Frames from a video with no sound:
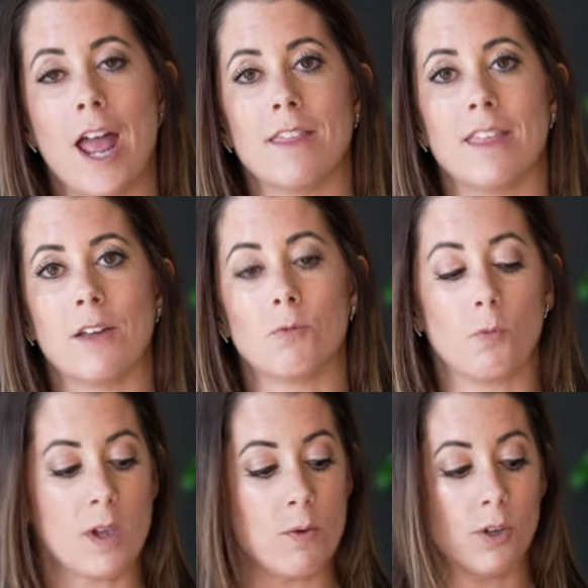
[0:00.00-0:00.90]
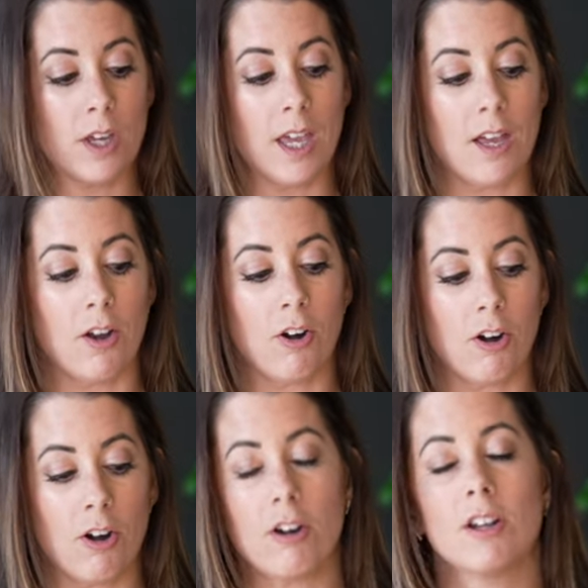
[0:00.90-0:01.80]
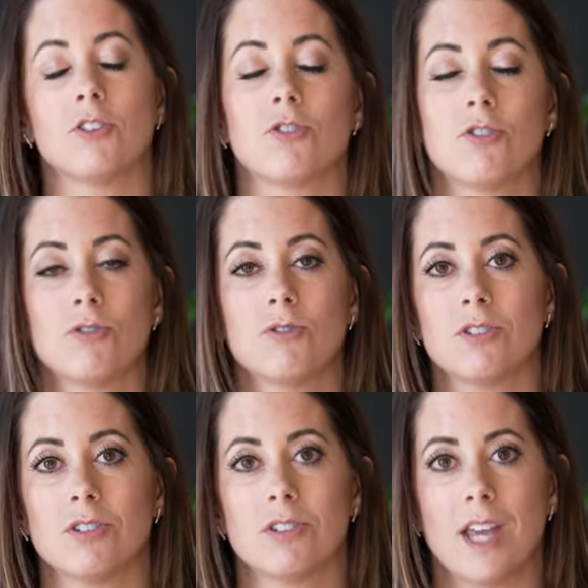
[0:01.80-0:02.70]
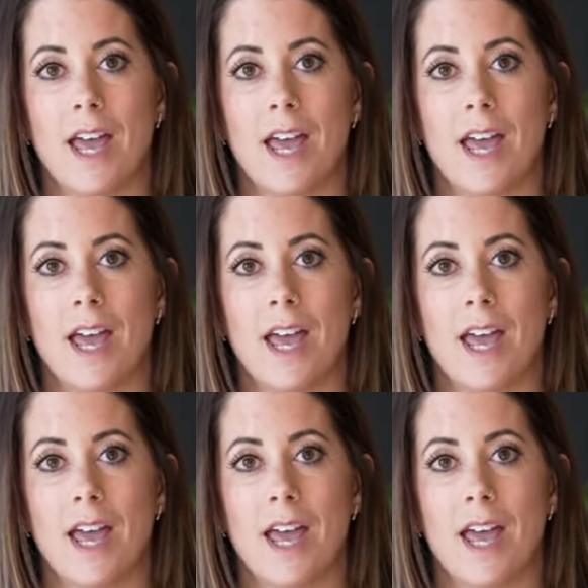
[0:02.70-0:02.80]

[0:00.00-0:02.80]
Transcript: and then we will get her introduced to